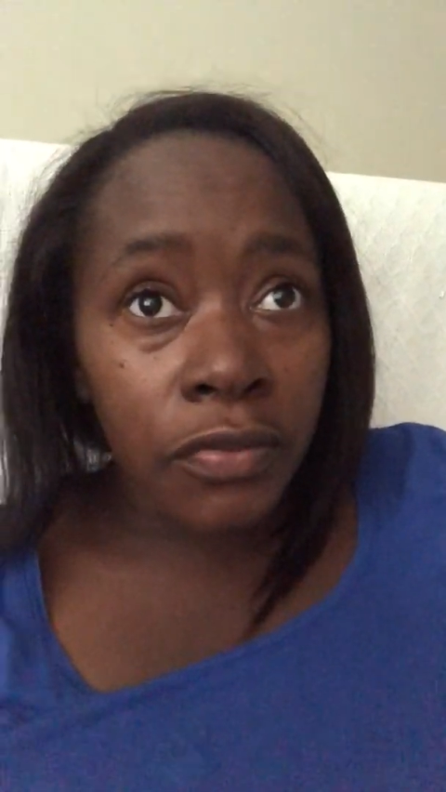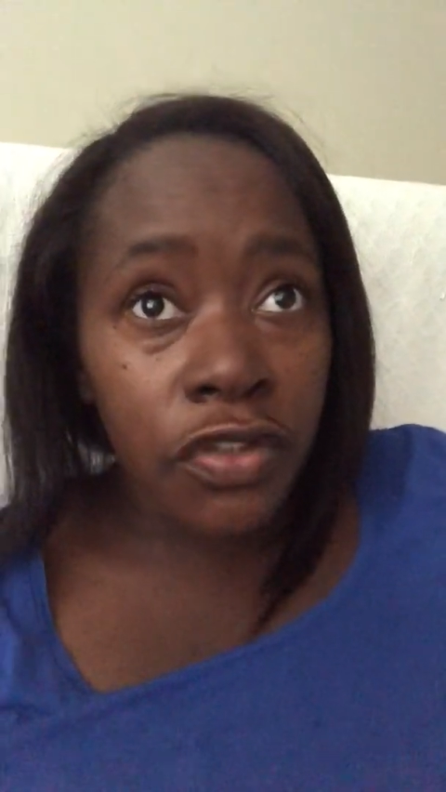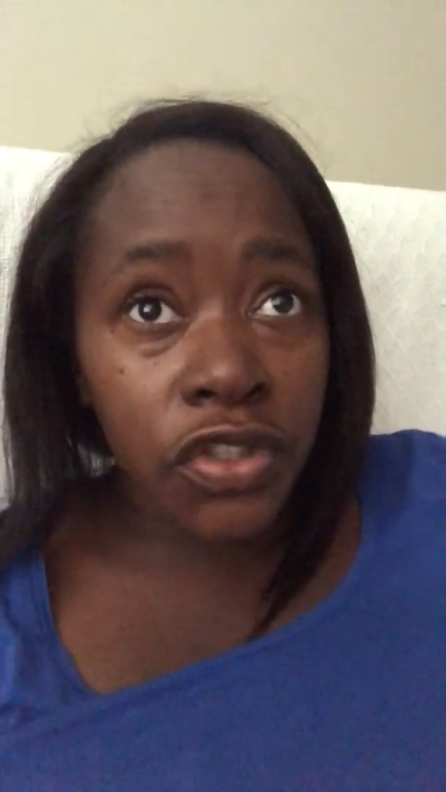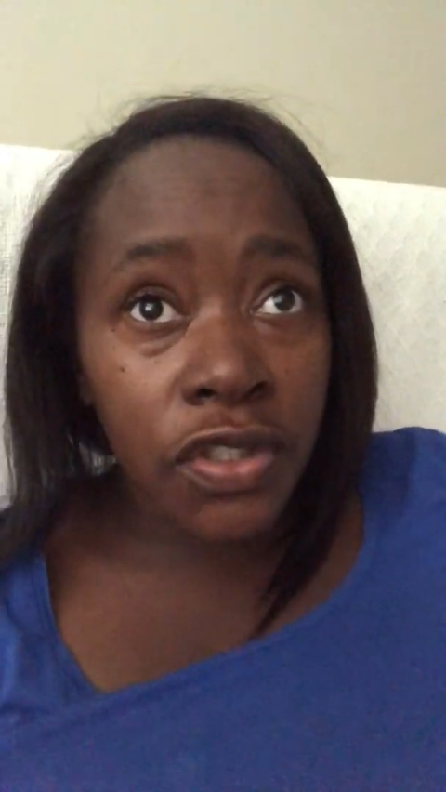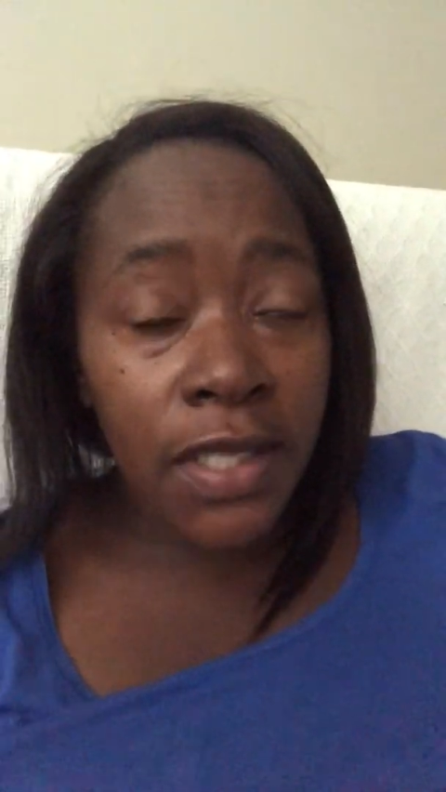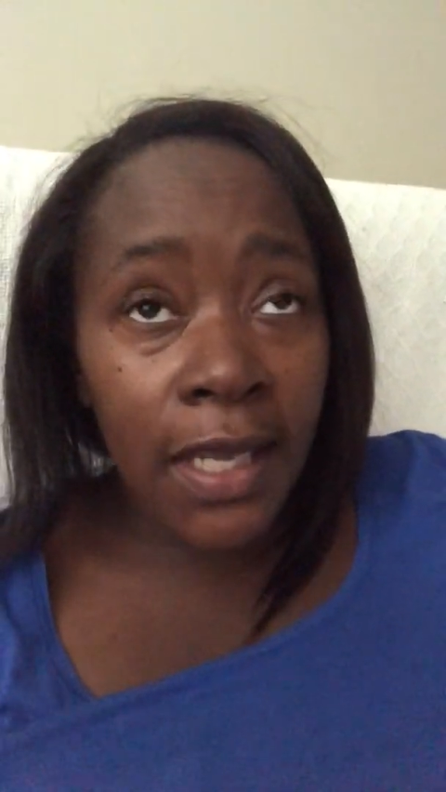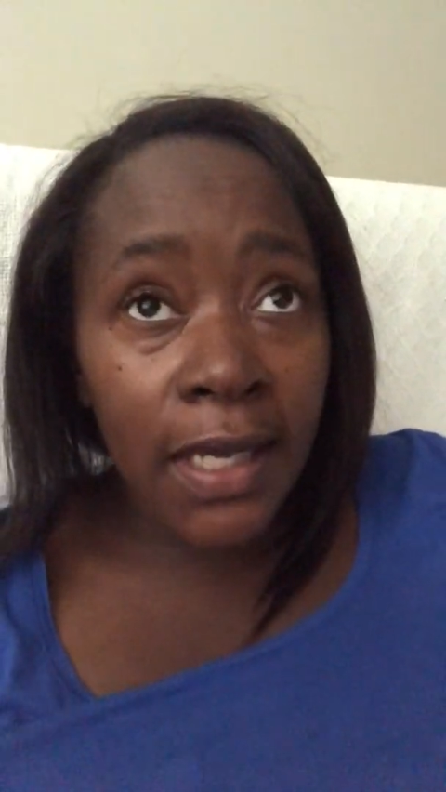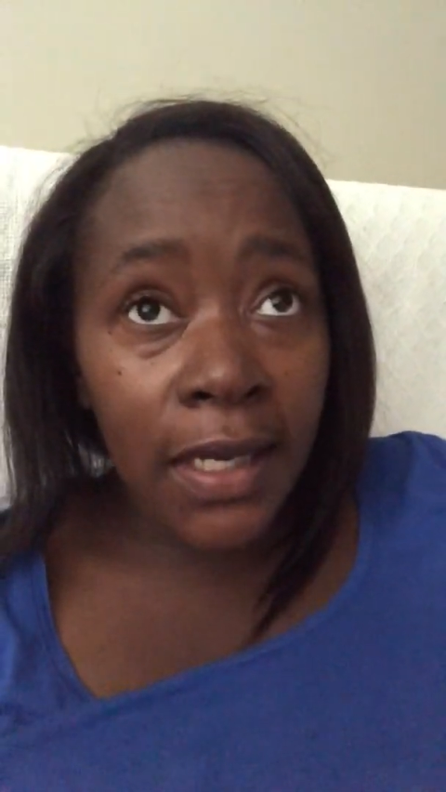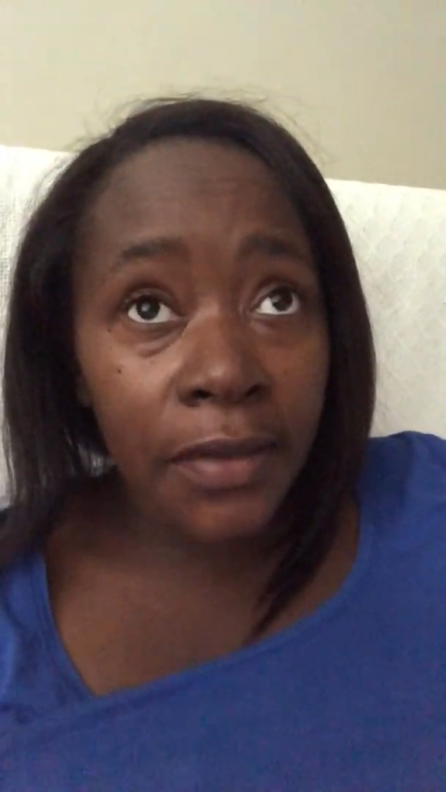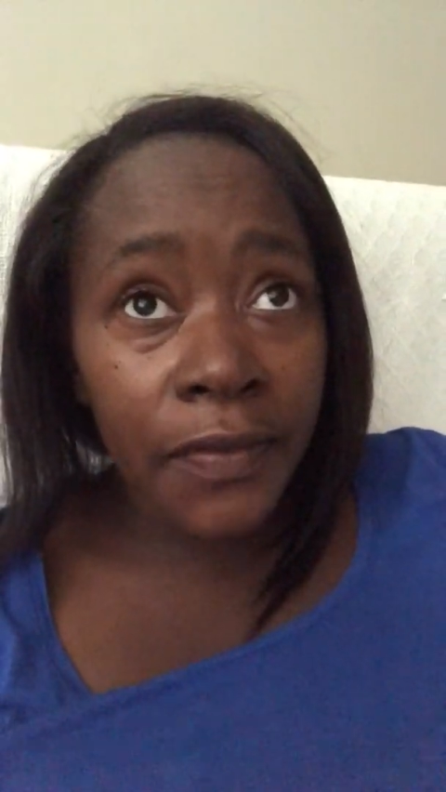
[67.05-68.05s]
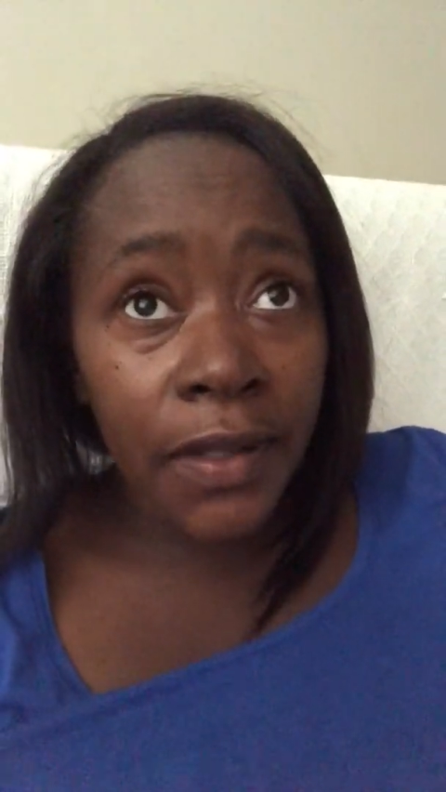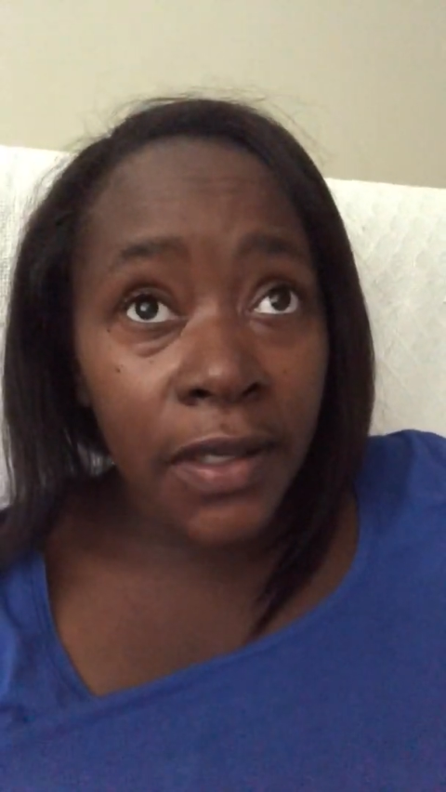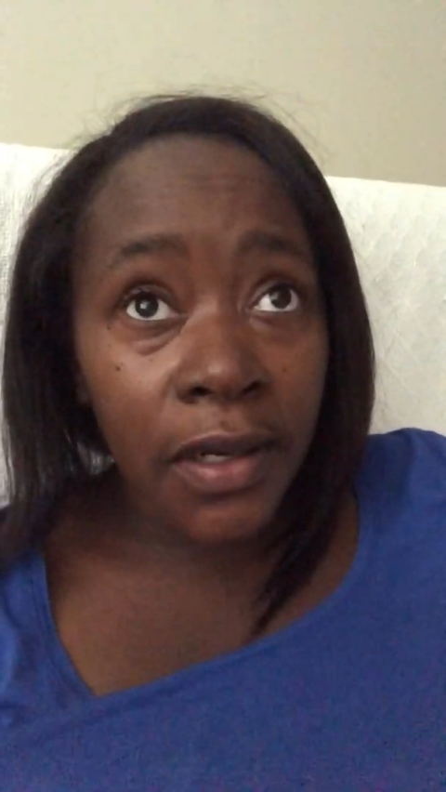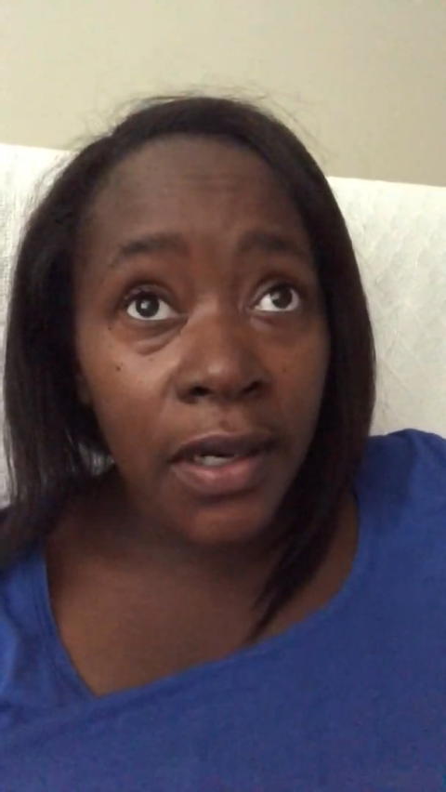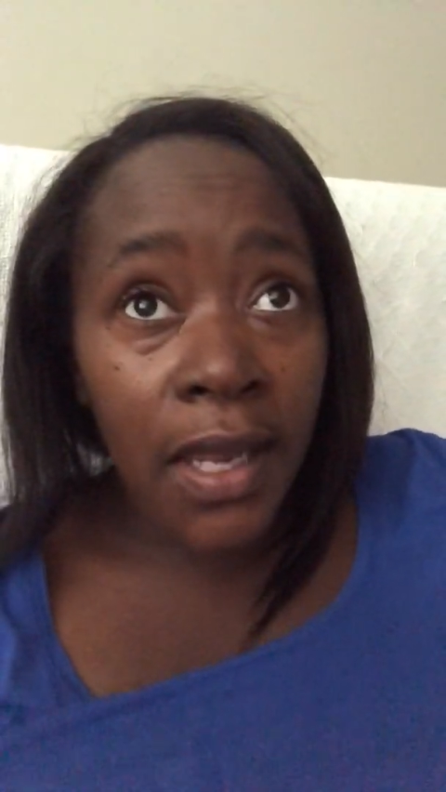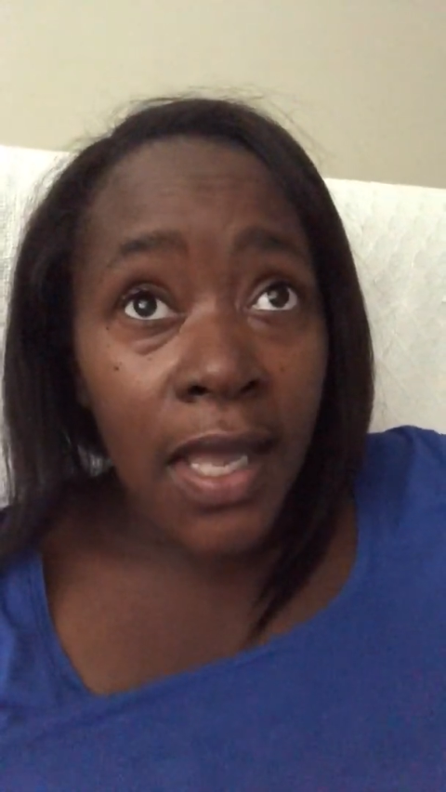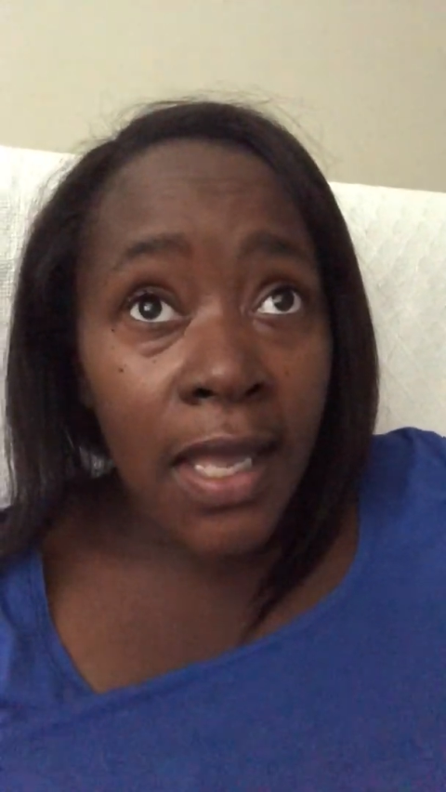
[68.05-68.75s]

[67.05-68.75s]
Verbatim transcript: was just hanging out there.